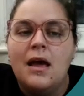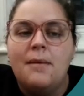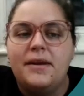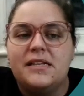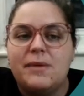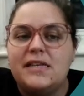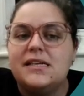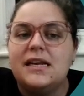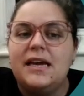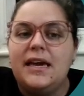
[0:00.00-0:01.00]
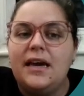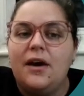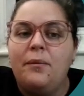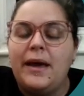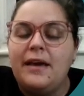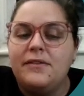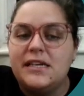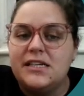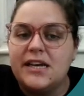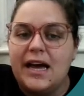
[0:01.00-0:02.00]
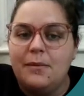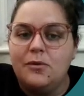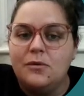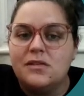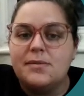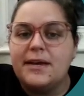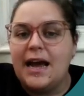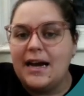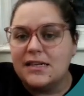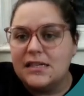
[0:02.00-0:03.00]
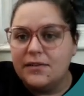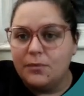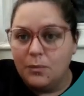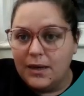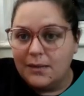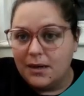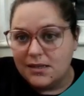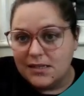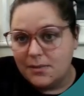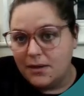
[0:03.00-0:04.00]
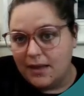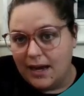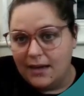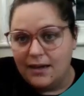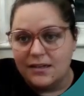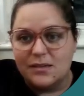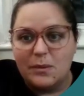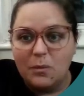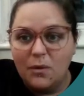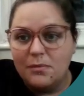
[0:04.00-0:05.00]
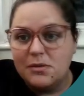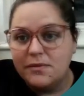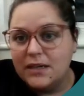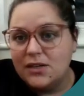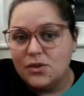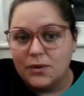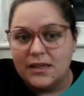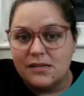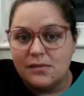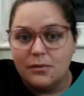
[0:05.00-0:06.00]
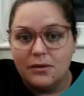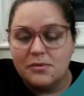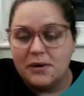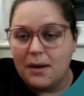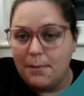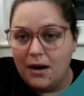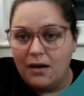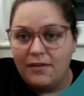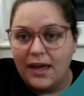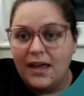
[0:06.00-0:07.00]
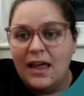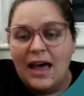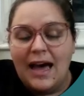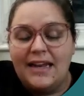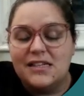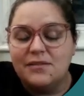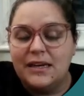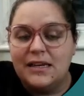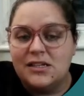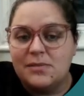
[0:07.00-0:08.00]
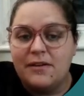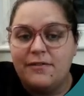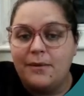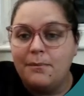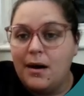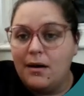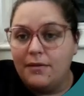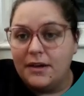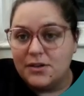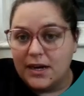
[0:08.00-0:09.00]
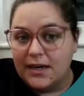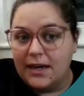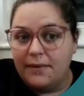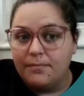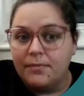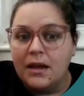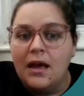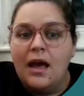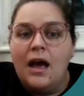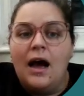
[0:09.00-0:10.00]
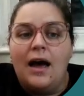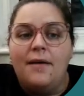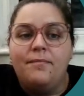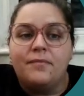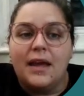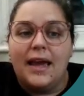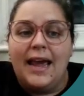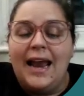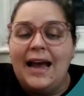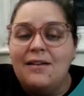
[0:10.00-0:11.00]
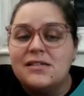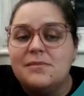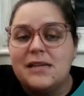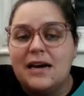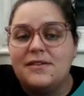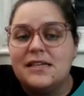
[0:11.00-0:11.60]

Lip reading: But it's basically a way of teaching animals to be an active and willing participant in the handling. So we want them to really enjoy this. We want them to become part of it, and it to really just be a fun part of their training. It allows them to have a